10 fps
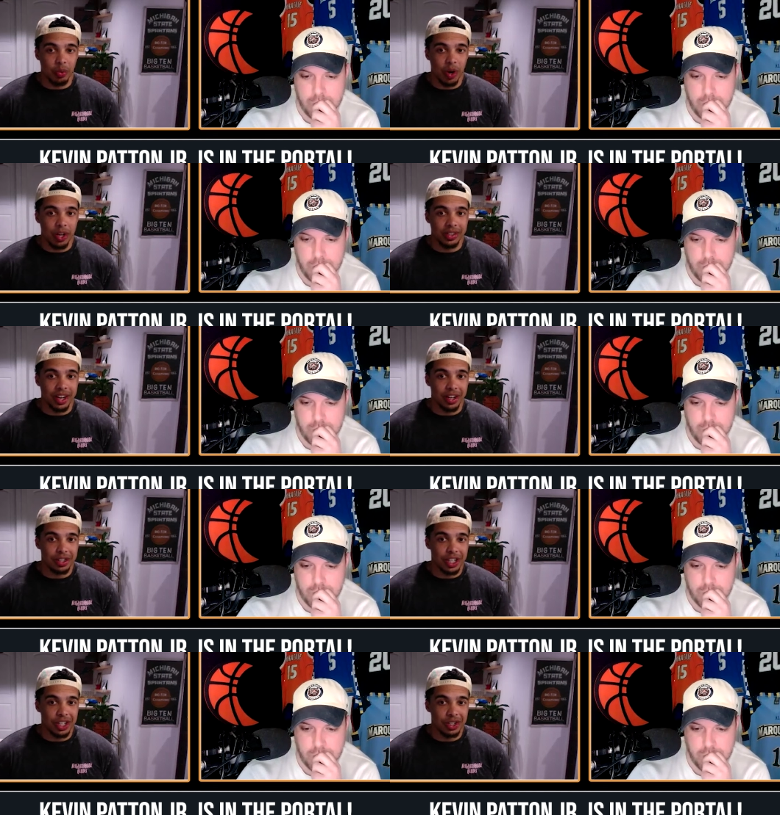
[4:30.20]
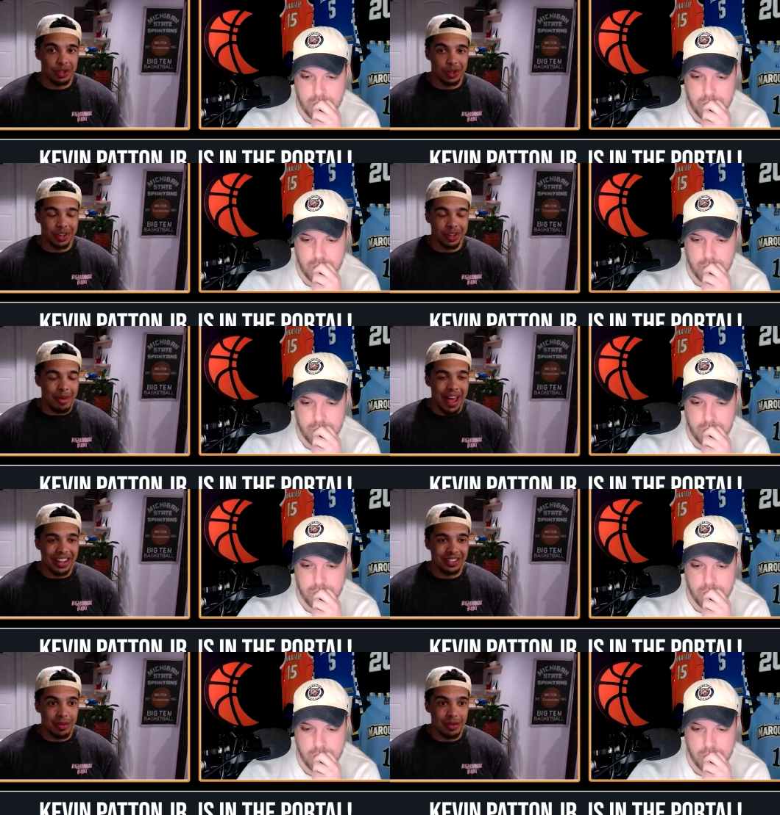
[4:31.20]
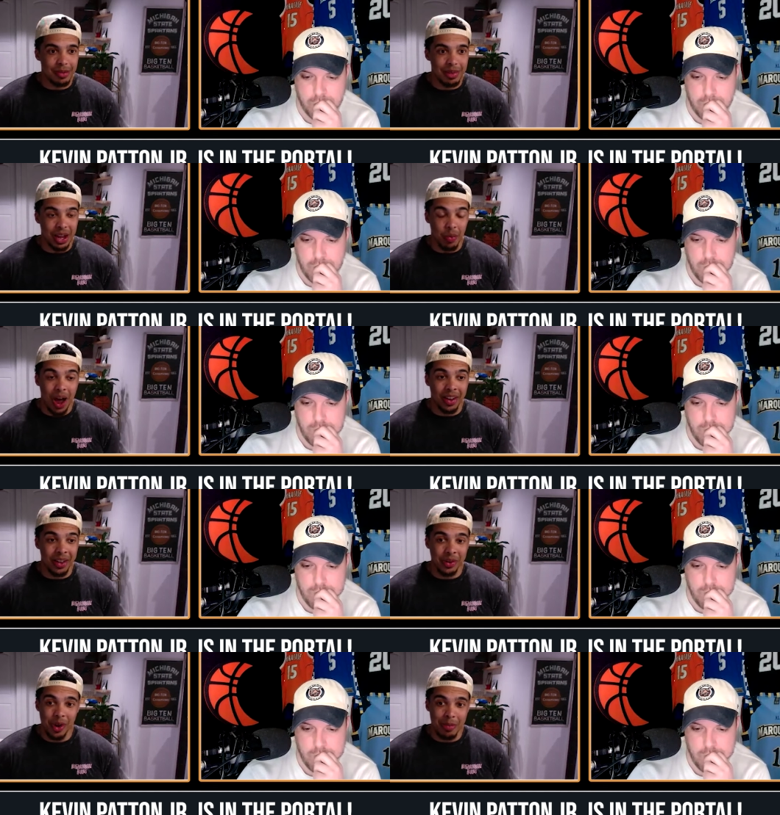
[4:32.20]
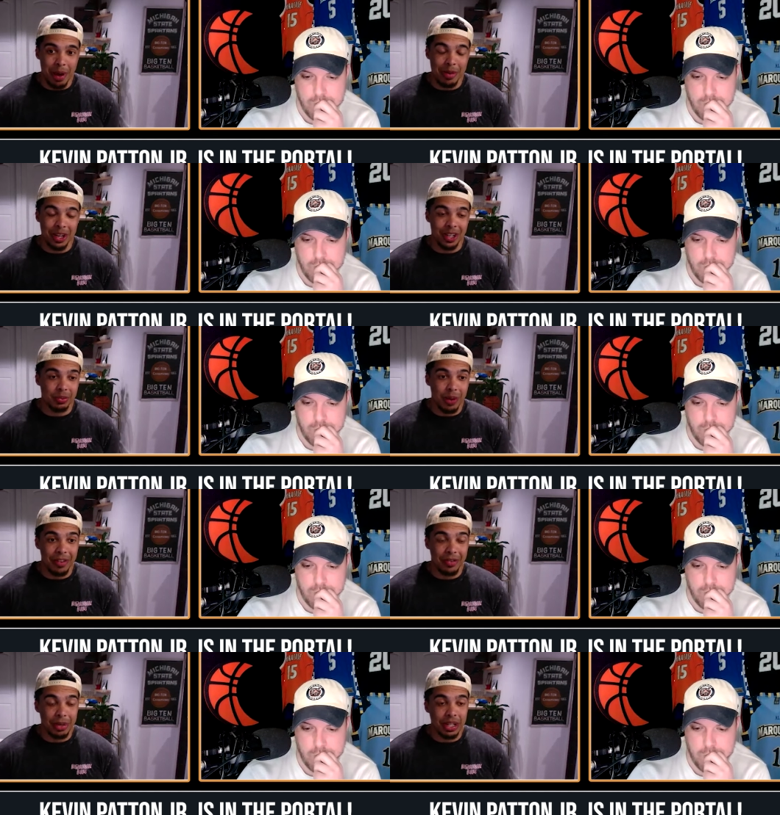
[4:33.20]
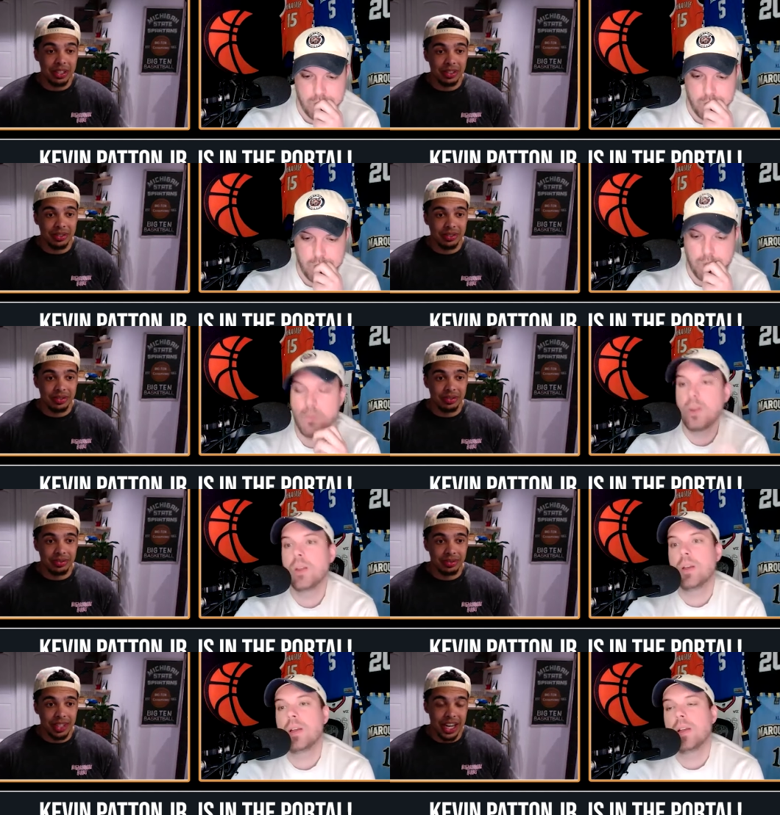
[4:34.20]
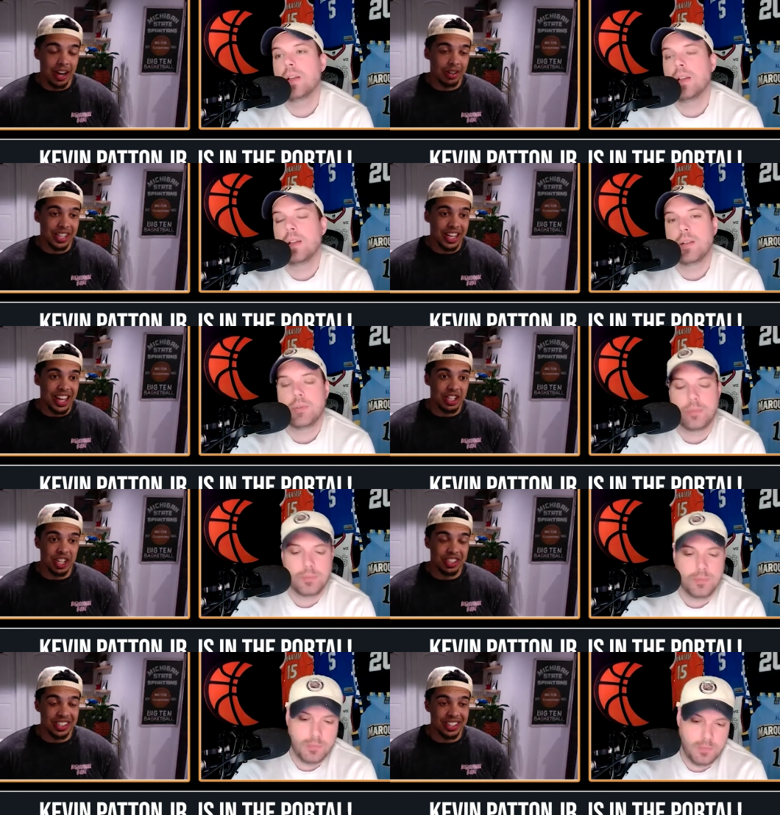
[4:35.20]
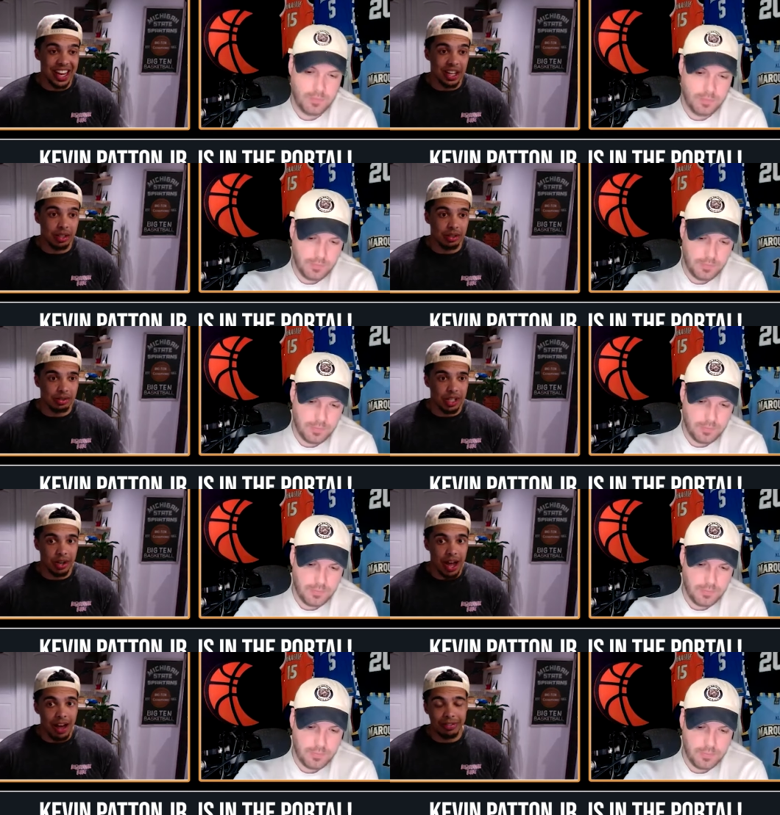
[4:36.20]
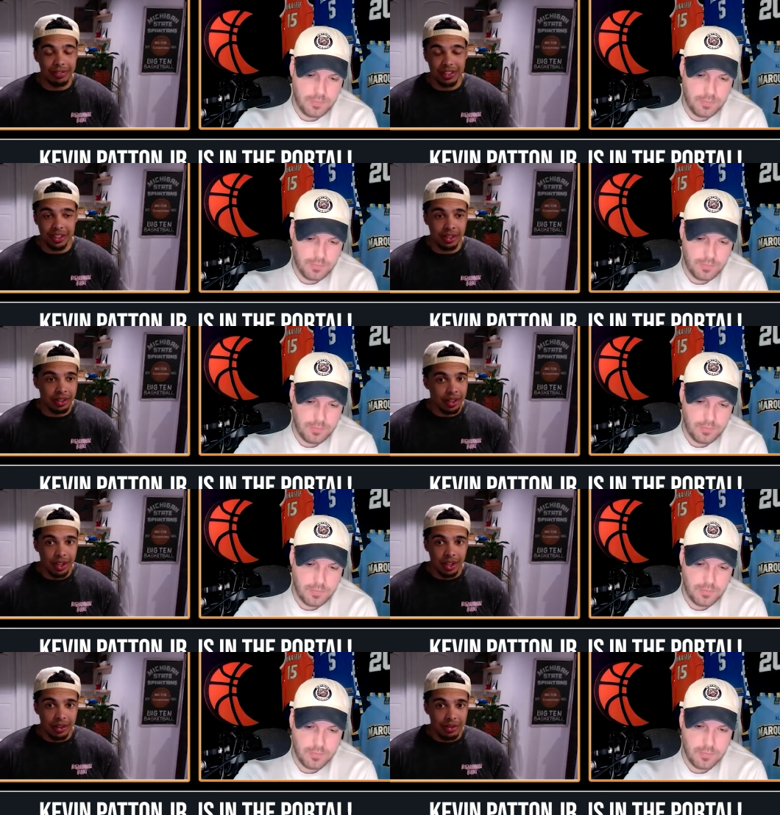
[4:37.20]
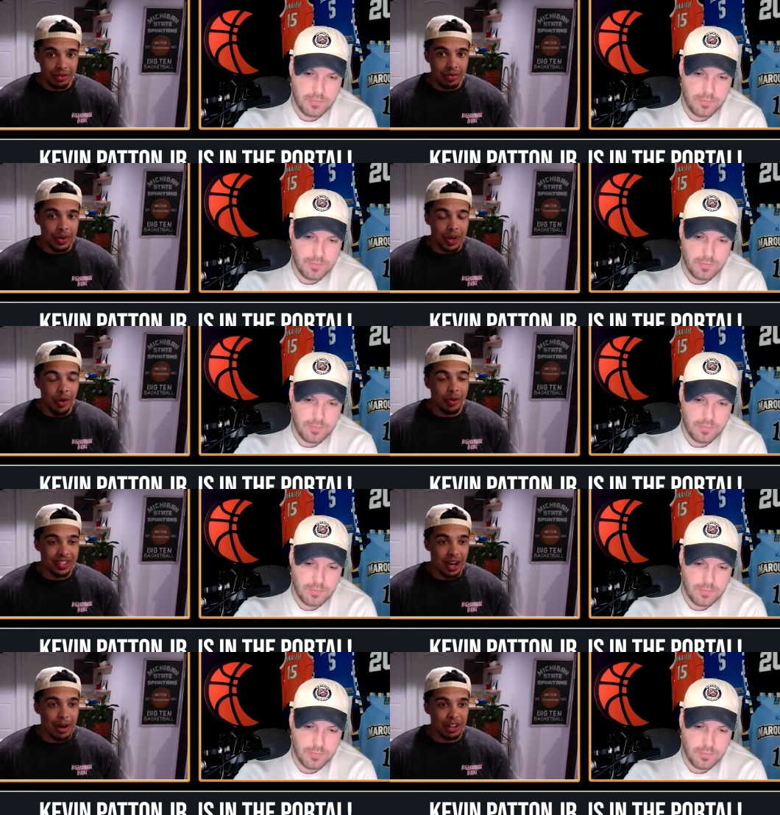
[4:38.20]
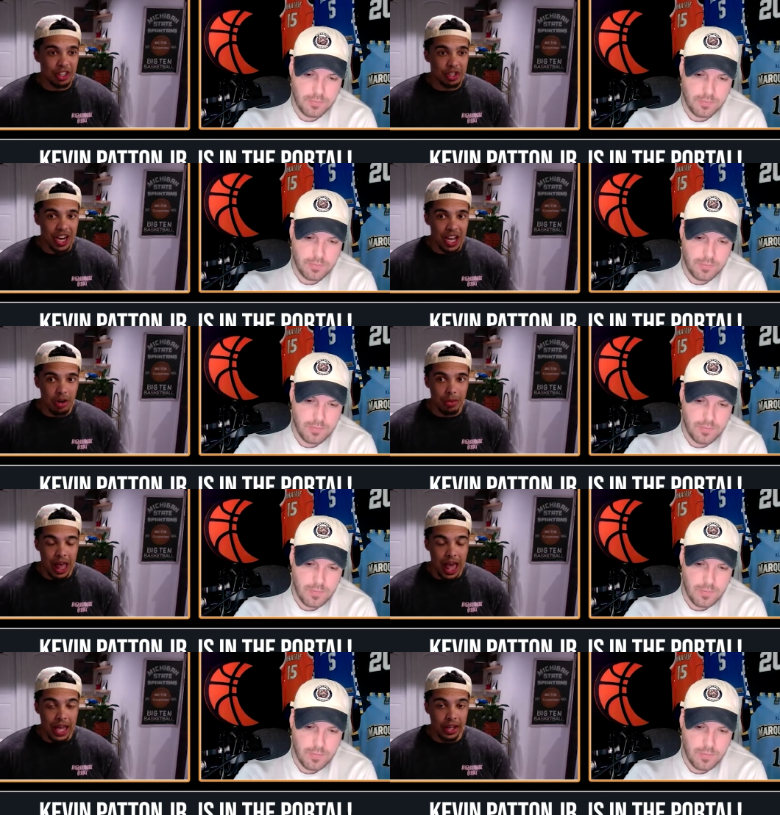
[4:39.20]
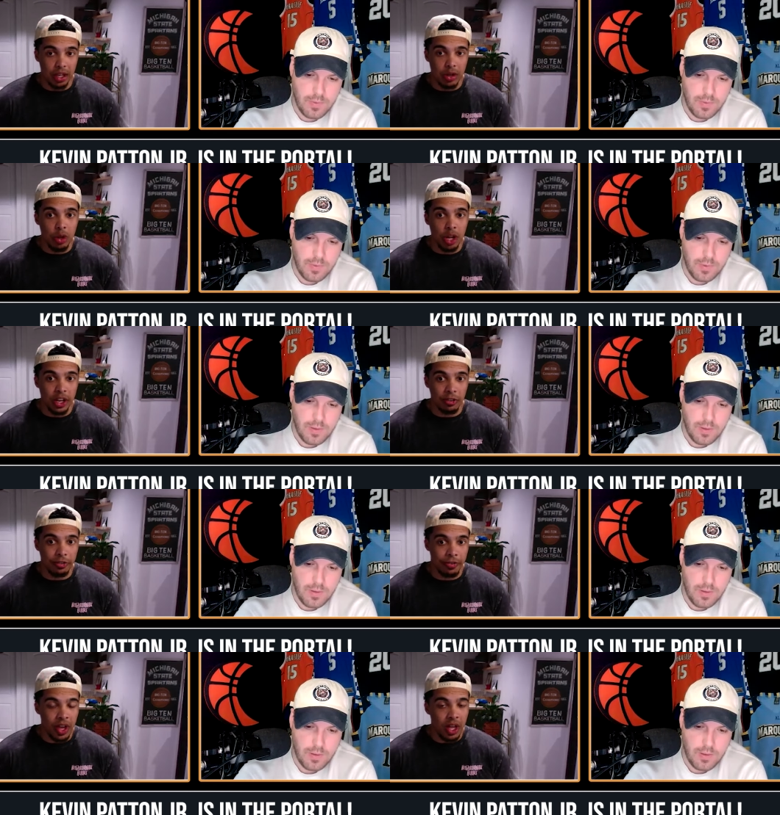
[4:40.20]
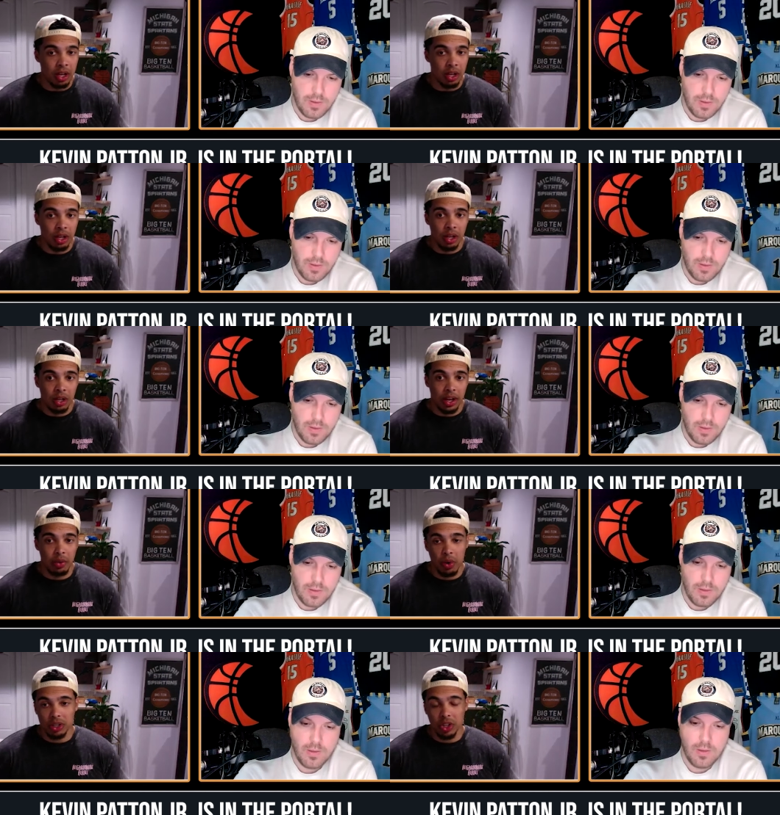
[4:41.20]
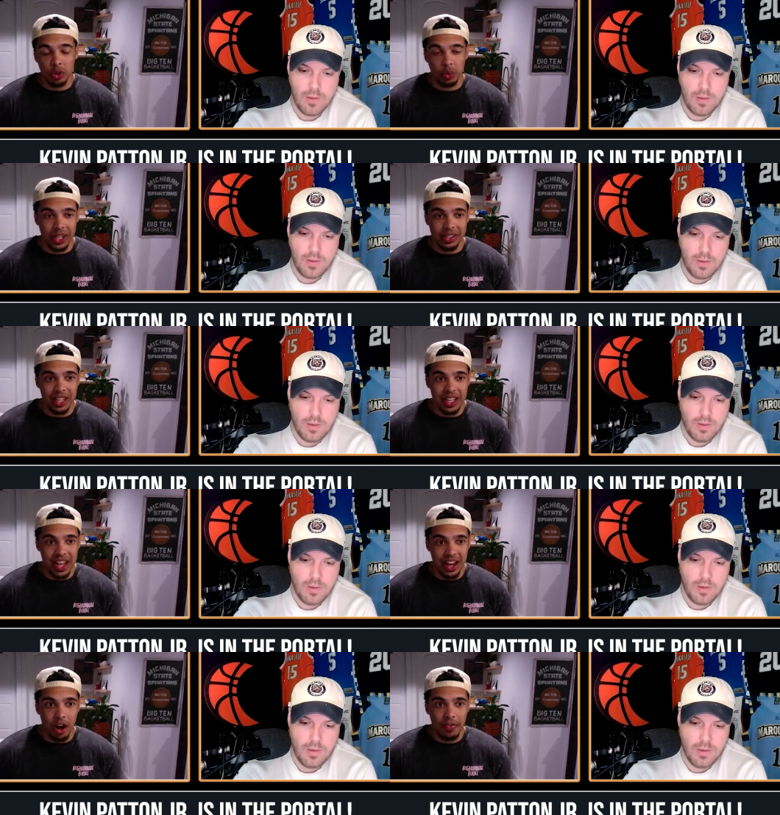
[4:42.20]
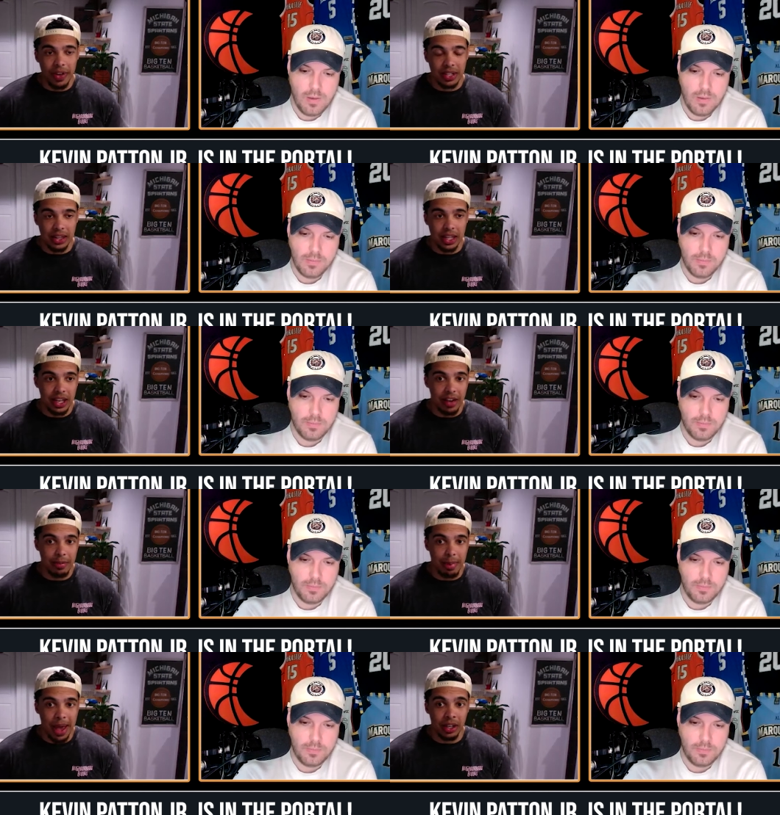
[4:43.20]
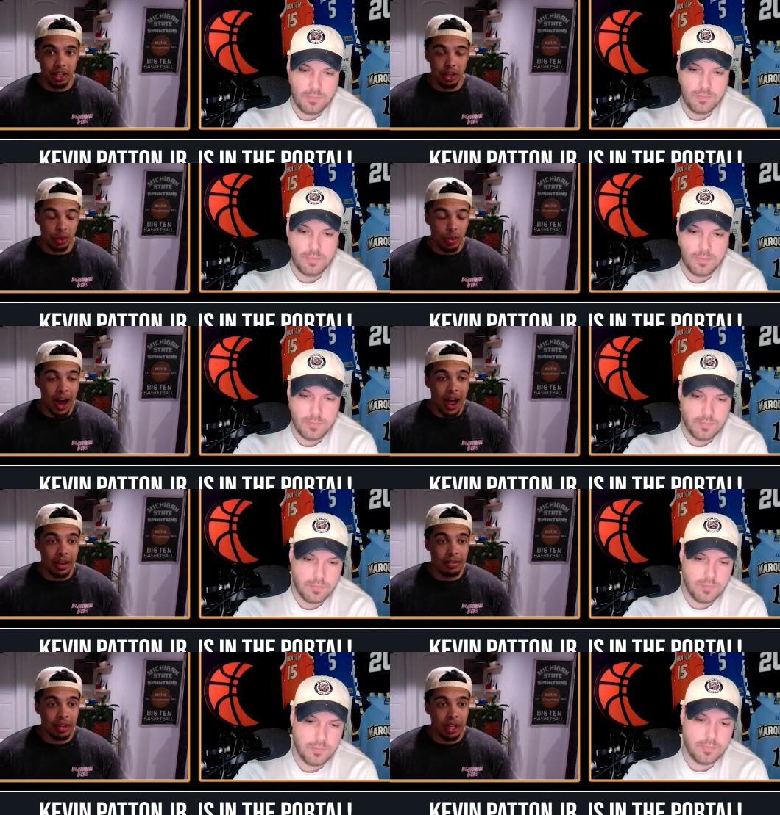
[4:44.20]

Speaker 1: what Terrence Shannon Junior and DeMass did. Be like, wow, Illinois might be a good spot for me. And I don't say that just as like, you know, obviously we know what's said about this channel, but like you look at fit and what those wings did in that offense, I think Kevin Patton could thrive